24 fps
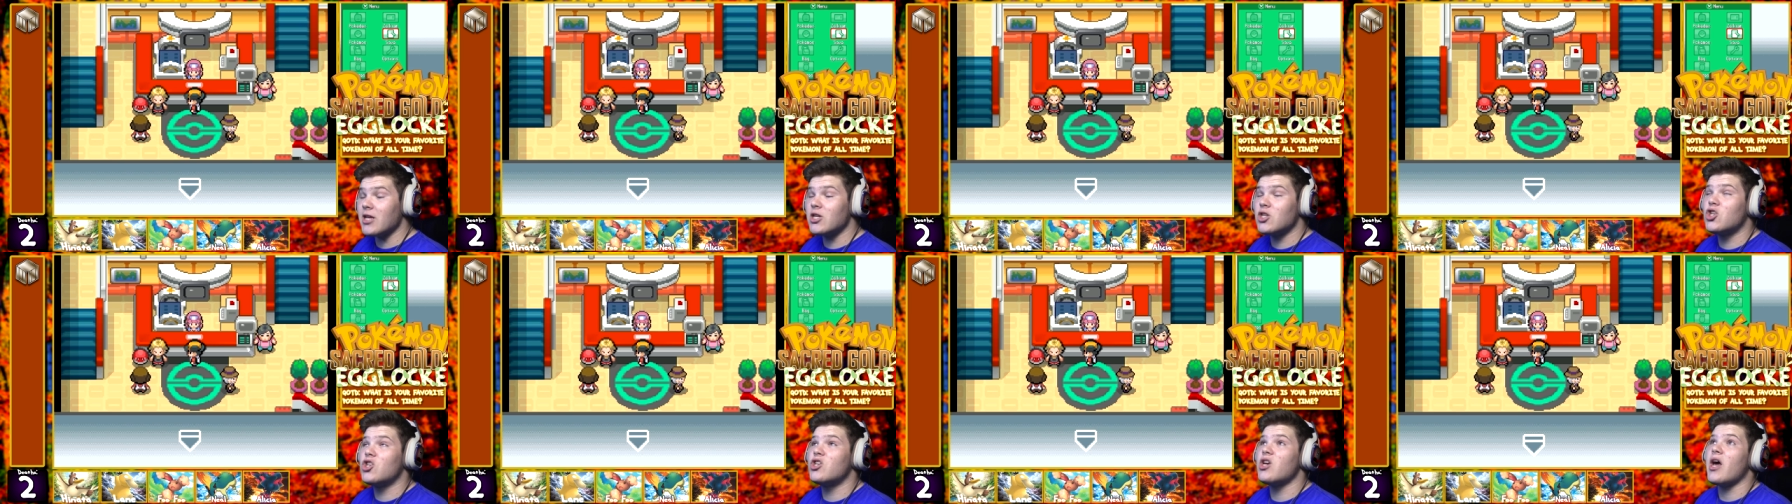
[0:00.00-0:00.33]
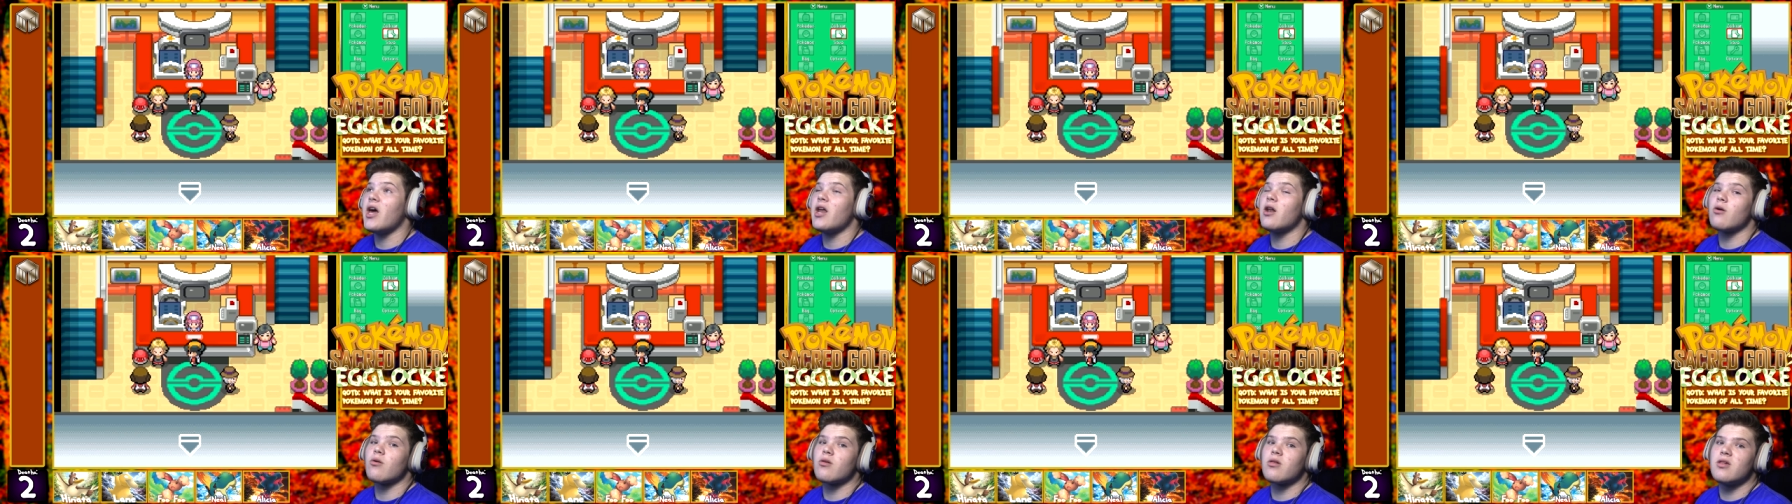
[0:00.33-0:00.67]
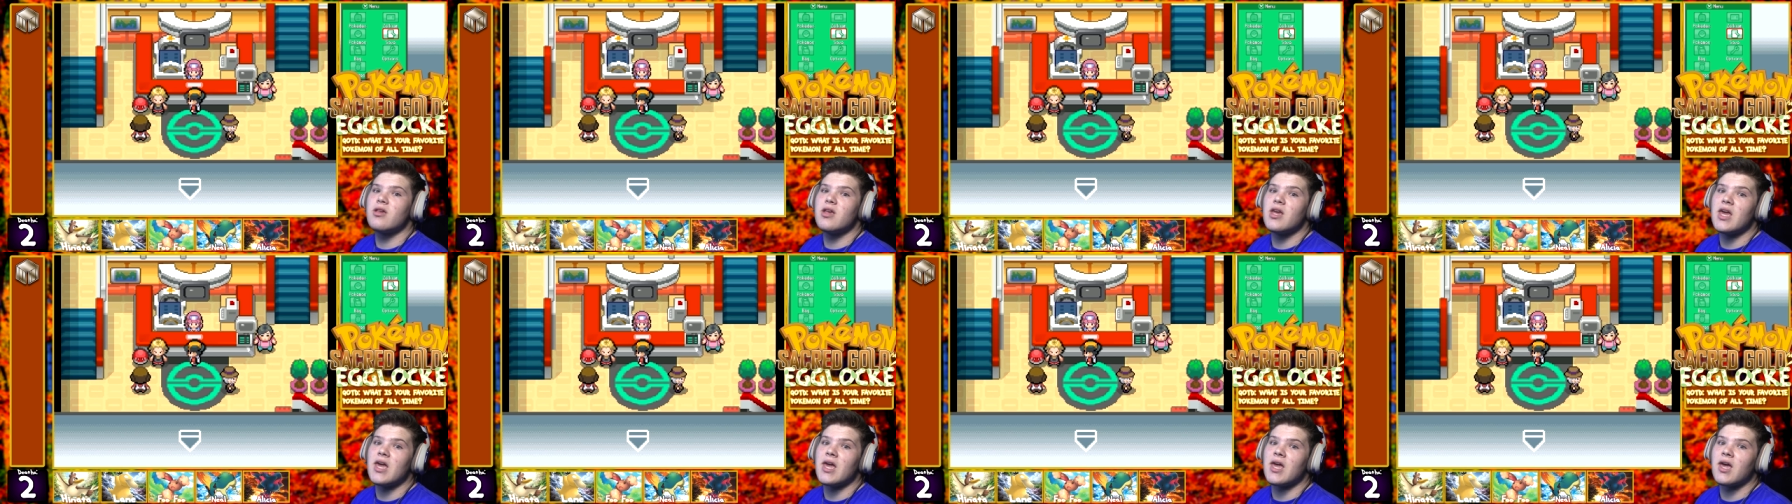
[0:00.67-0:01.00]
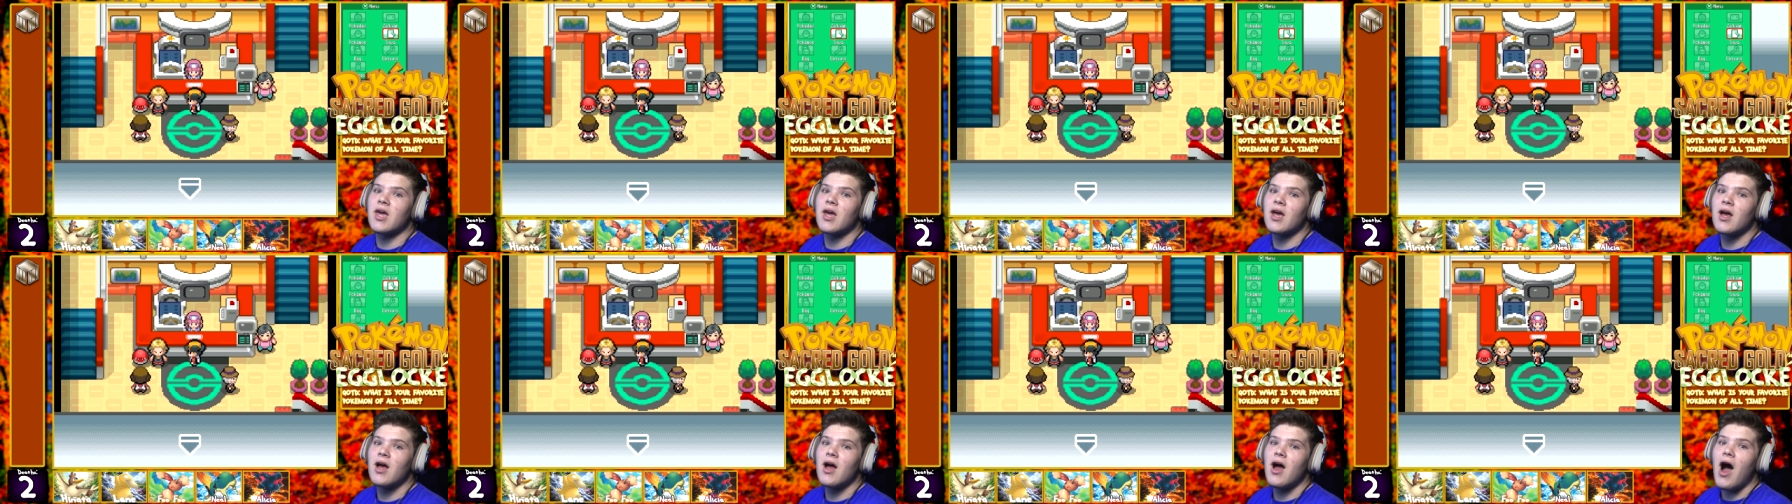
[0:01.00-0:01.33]
Shadow Sneak.
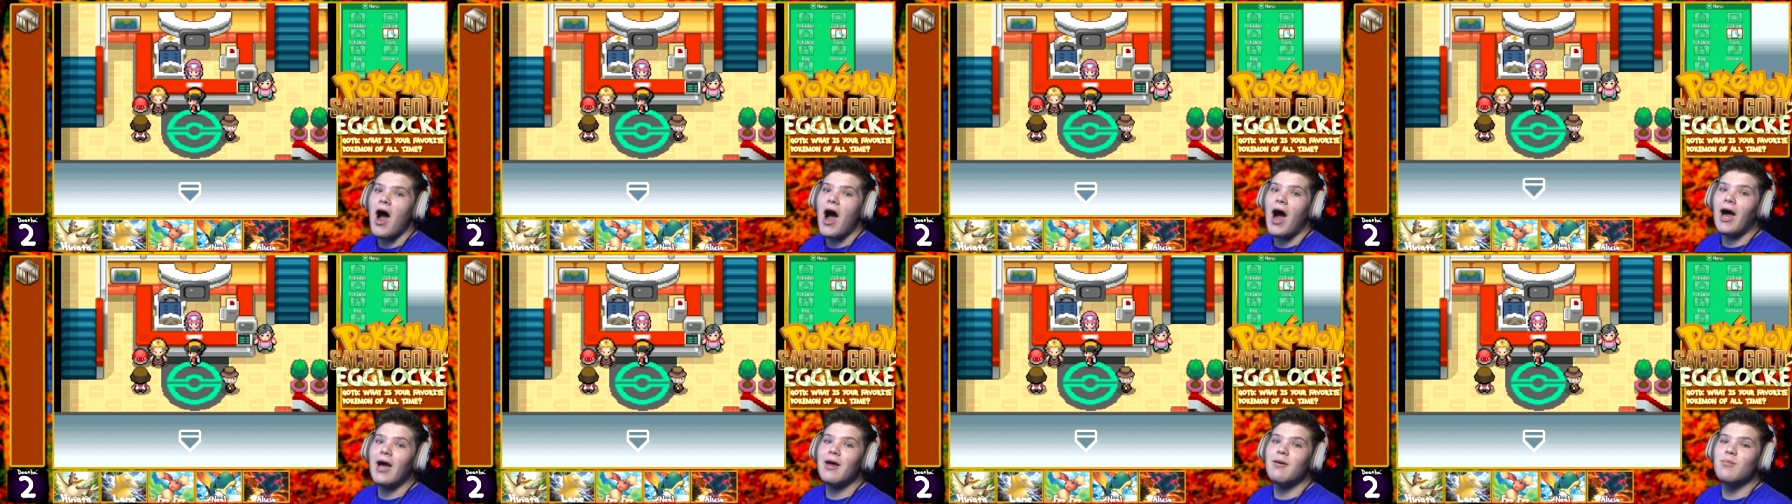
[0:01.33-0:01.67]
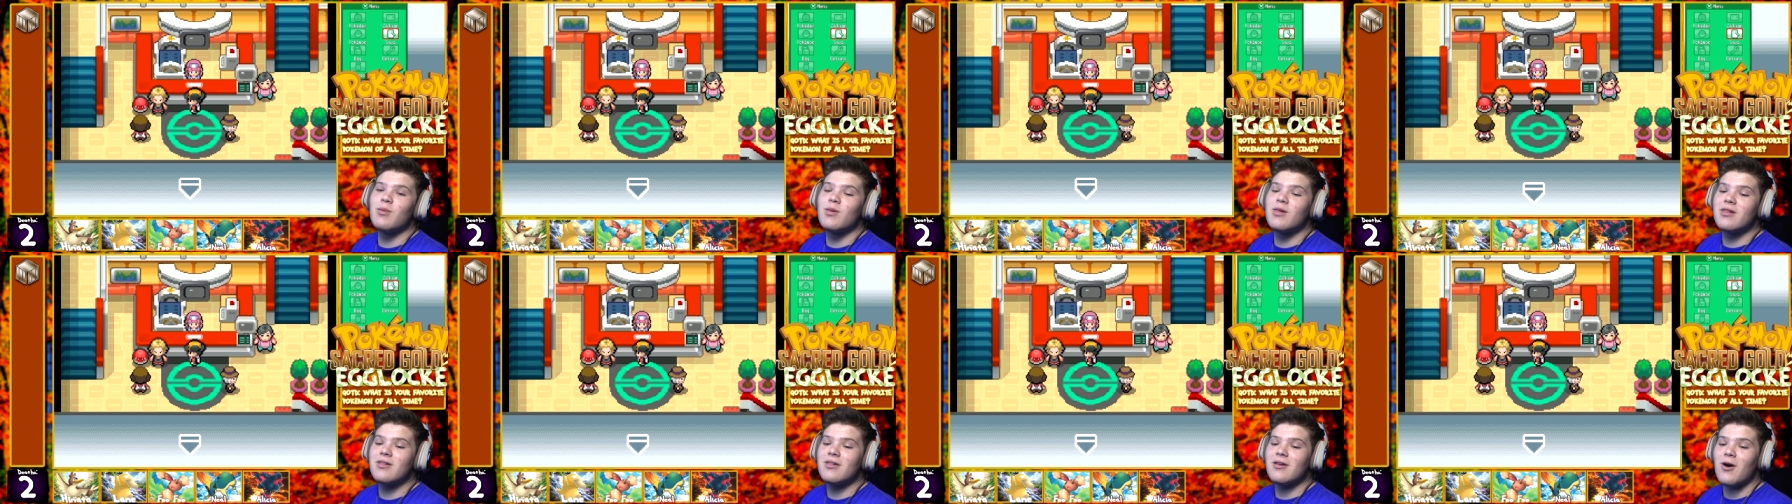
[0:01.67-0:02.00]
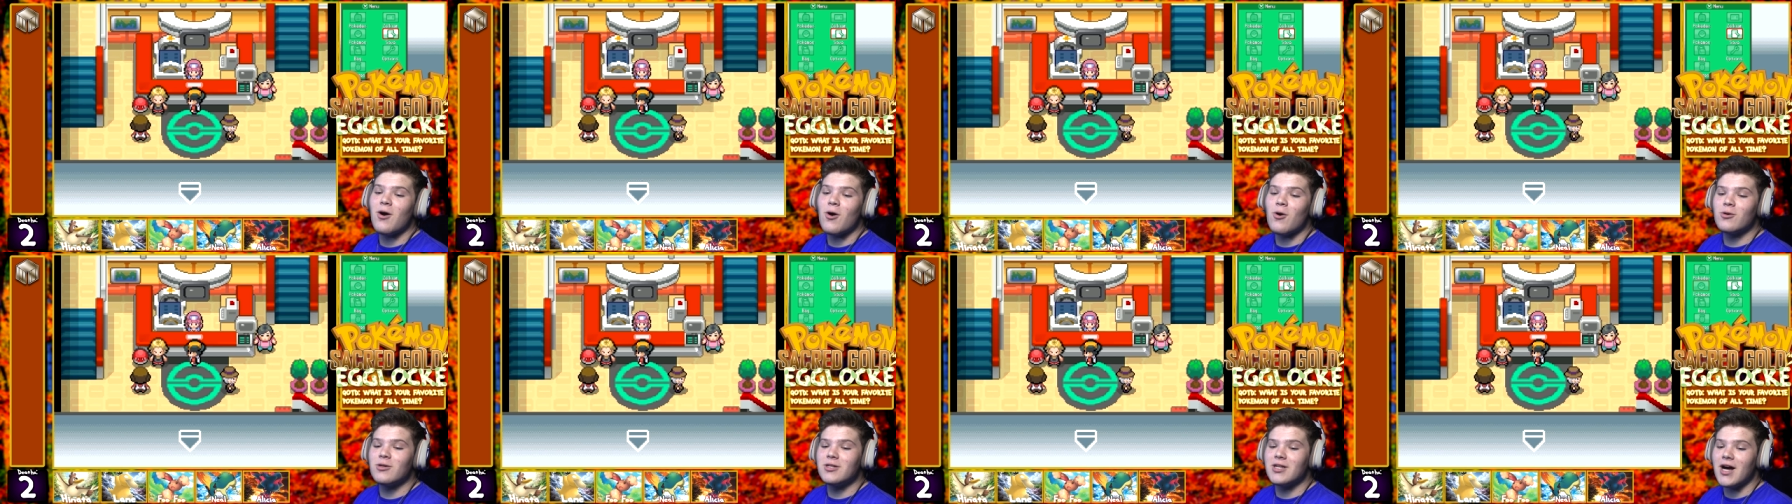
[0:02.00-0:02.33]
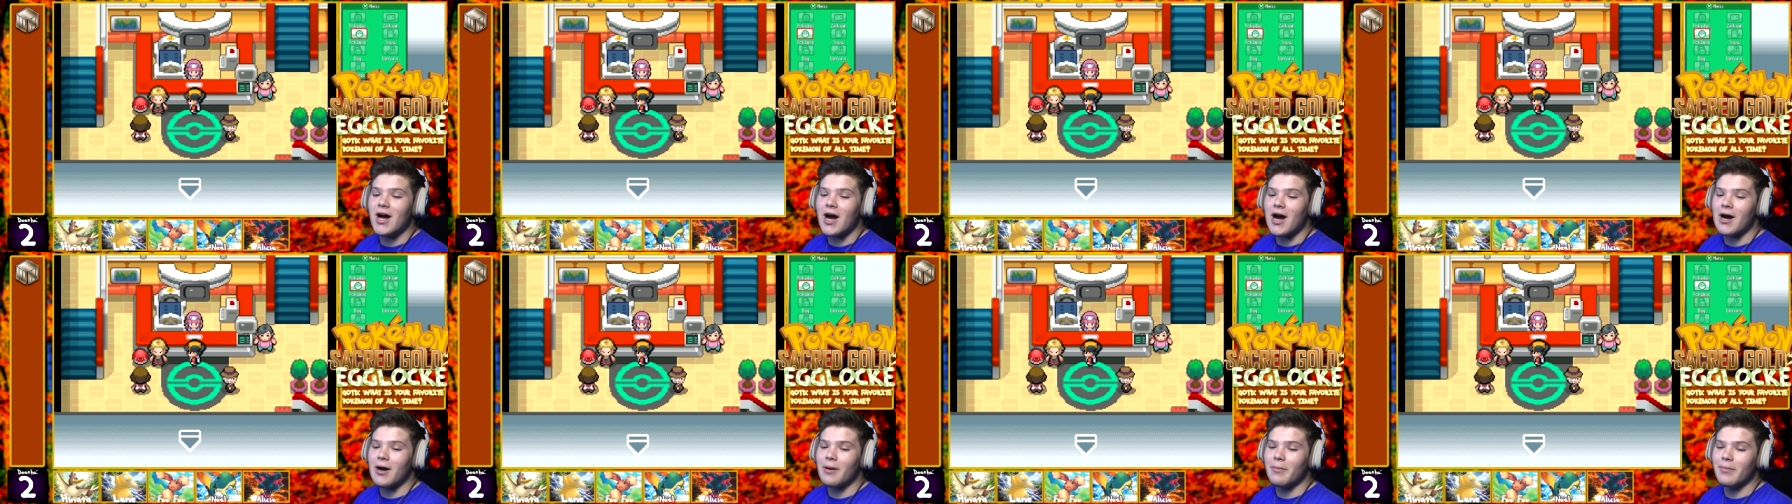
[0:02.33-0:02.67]
I'm so
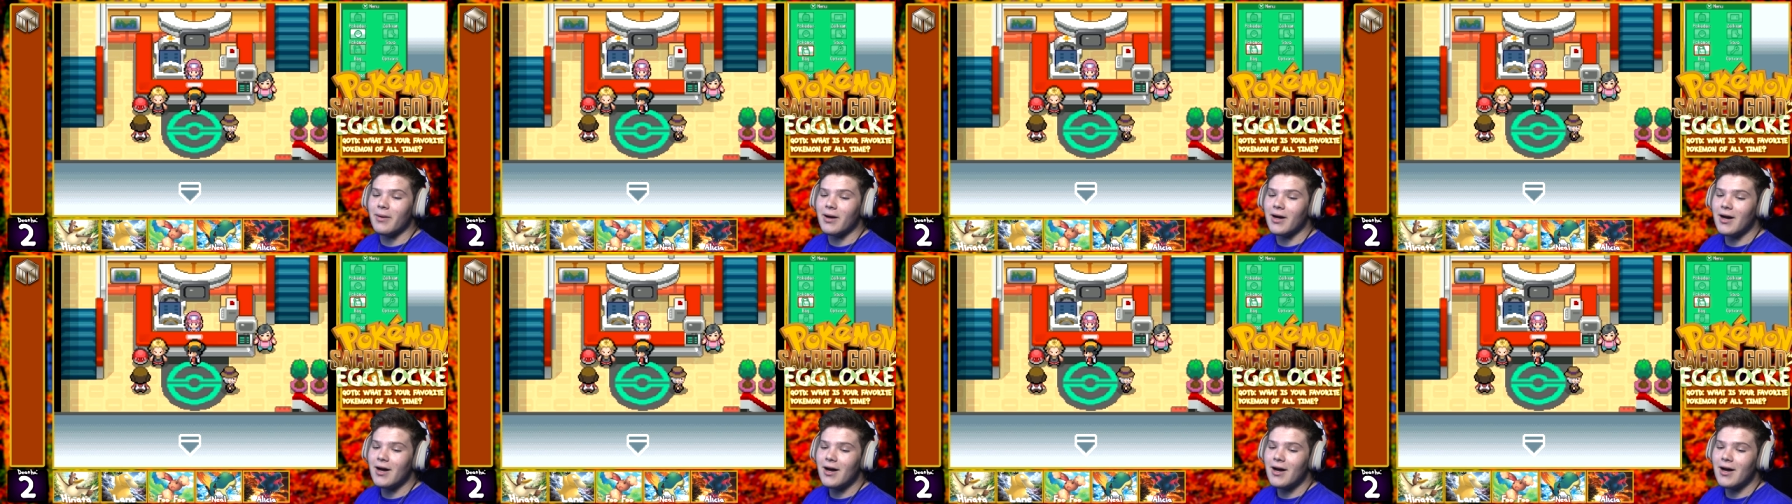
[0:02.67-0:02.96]
dumb.